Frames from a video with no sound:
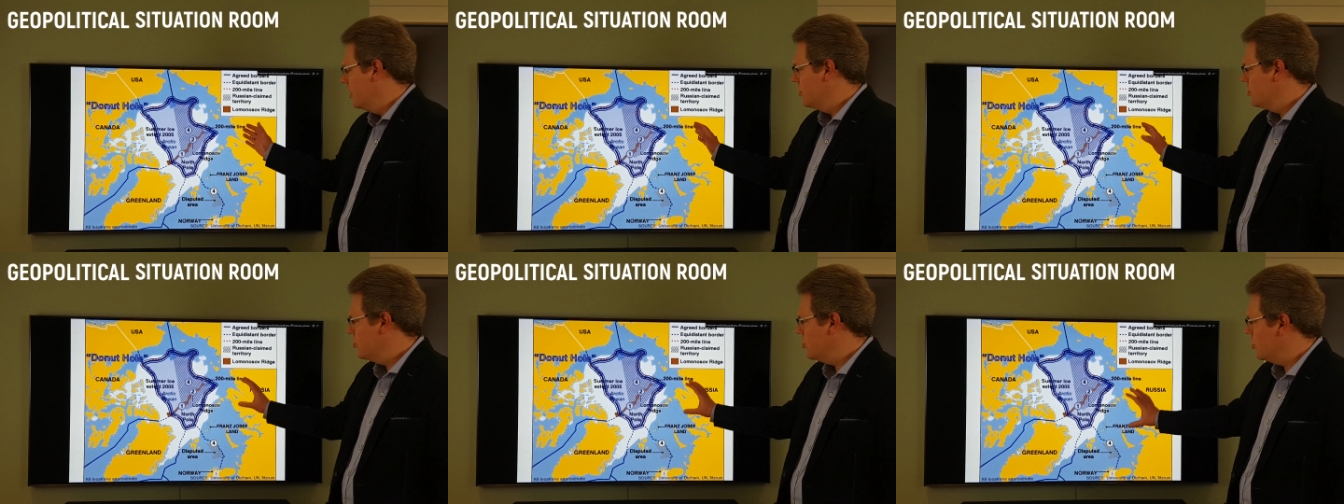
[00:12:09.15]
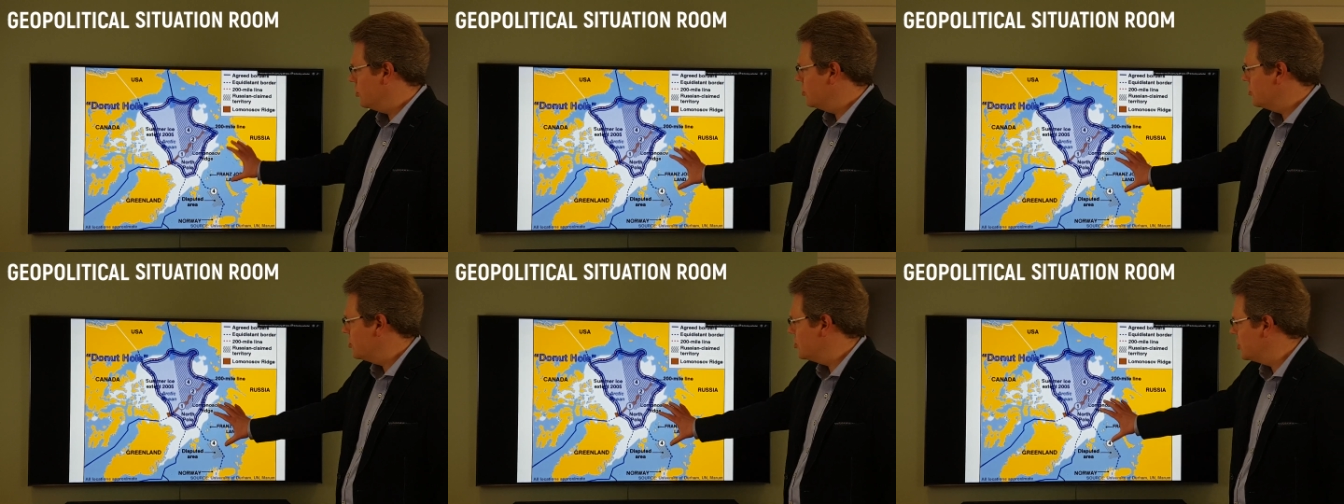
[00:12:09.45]

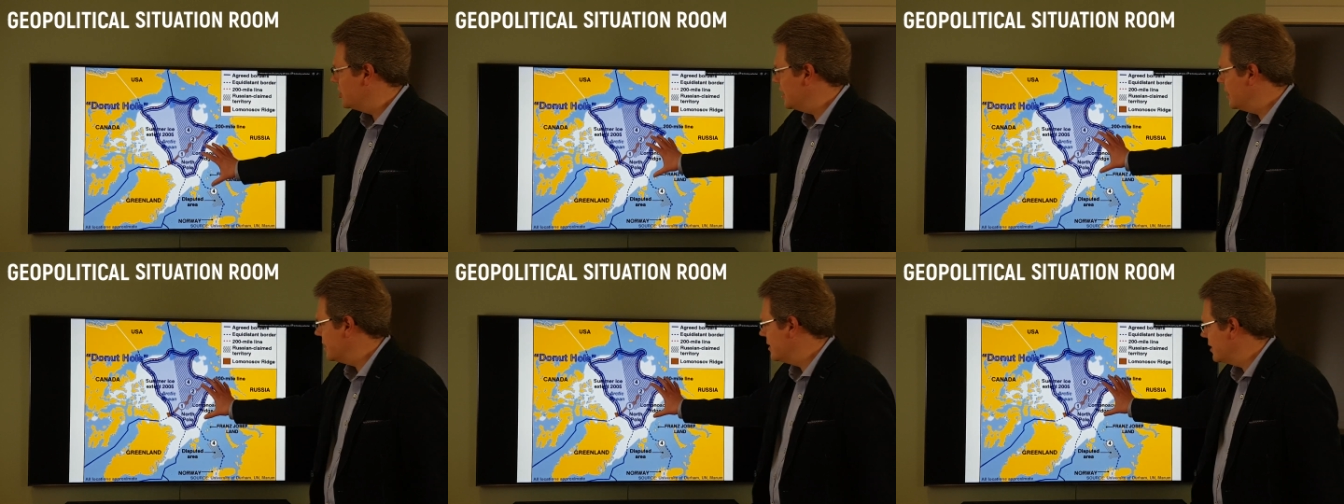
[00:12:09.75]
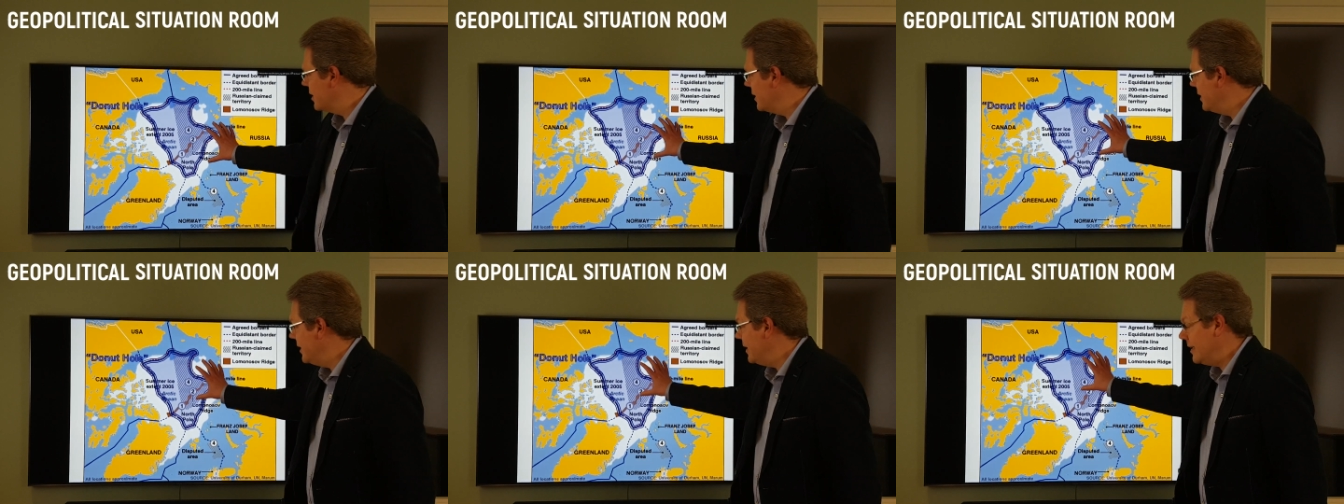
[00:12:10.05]
So you see
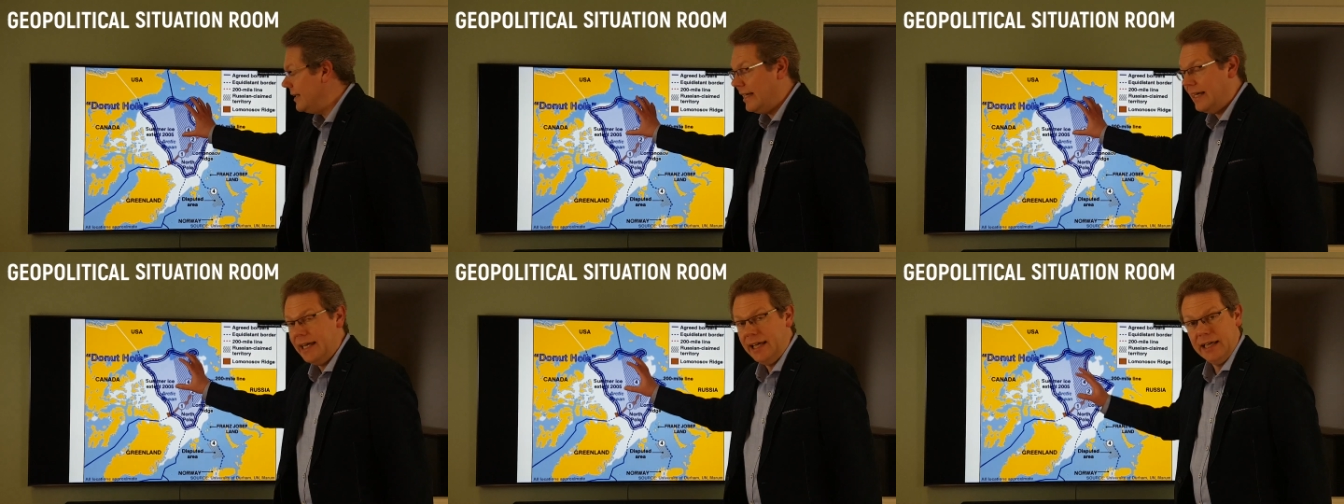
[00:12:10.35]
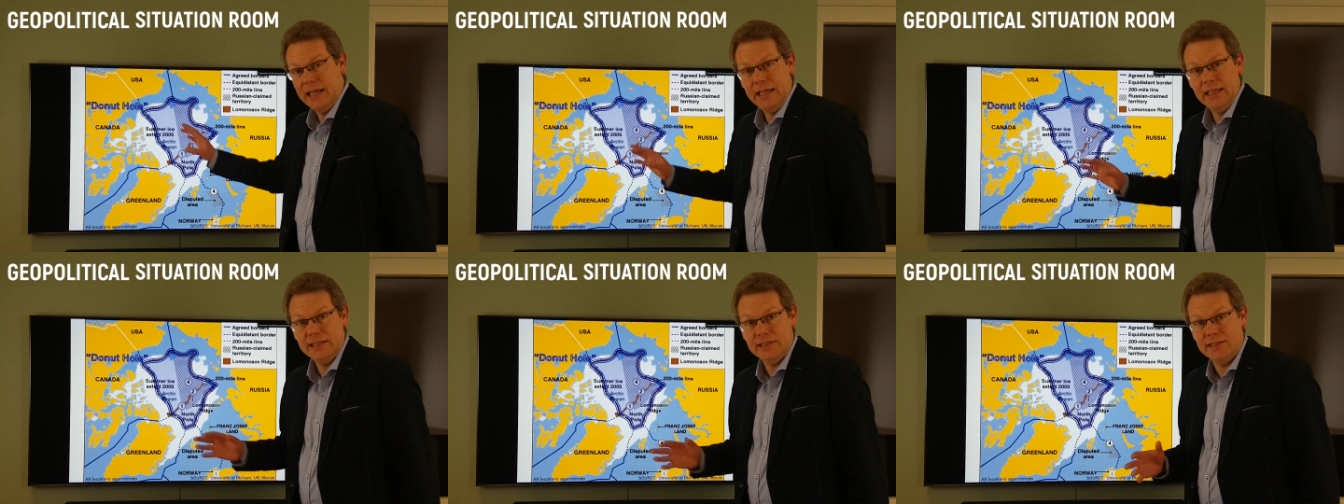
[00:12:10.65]
it clearly.
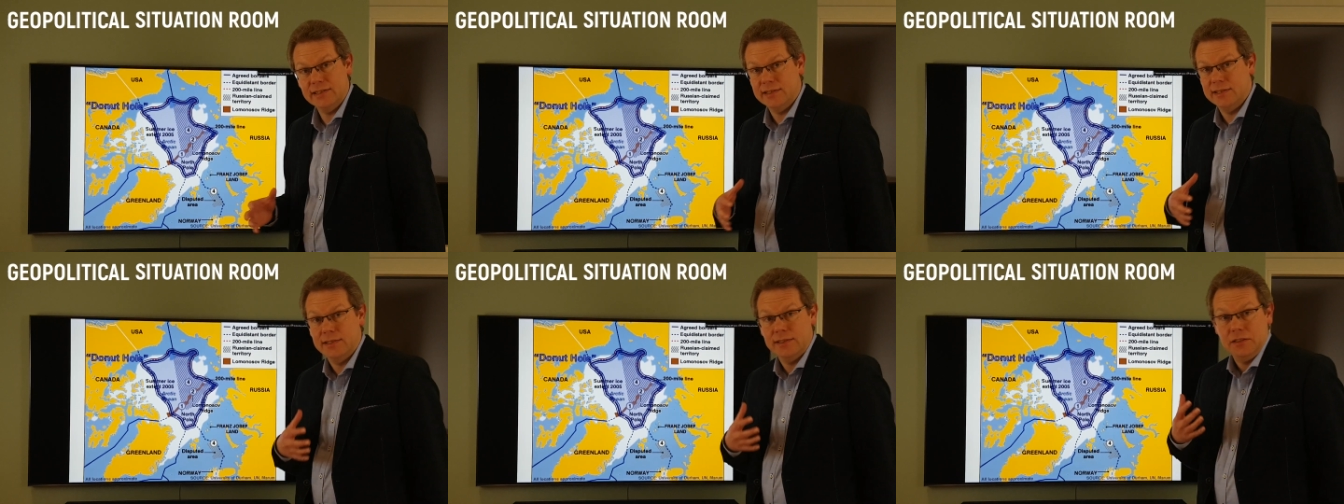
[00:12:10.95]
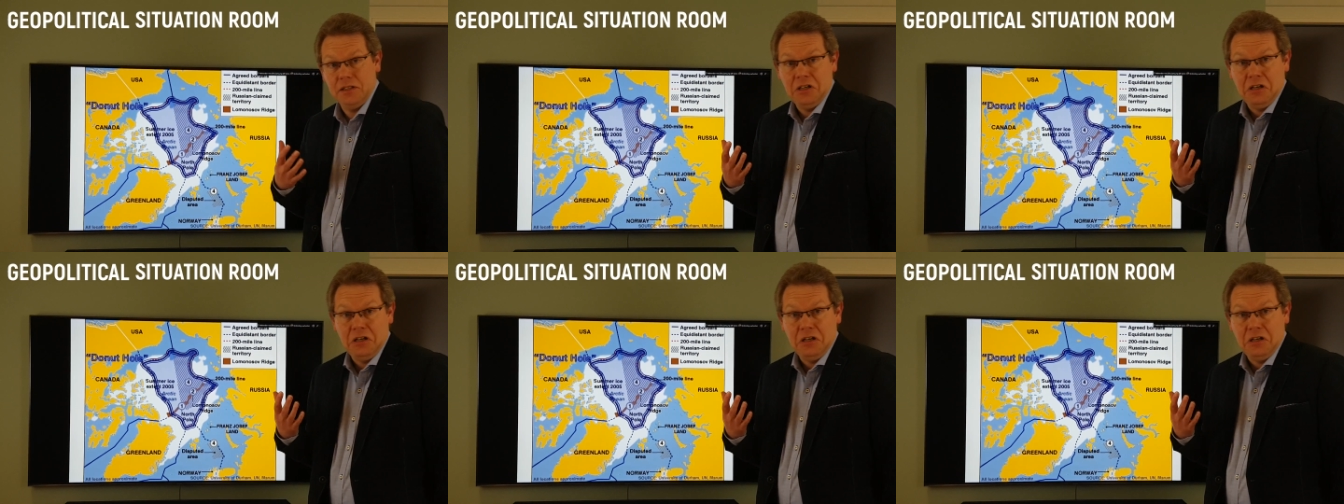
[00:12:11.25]
It's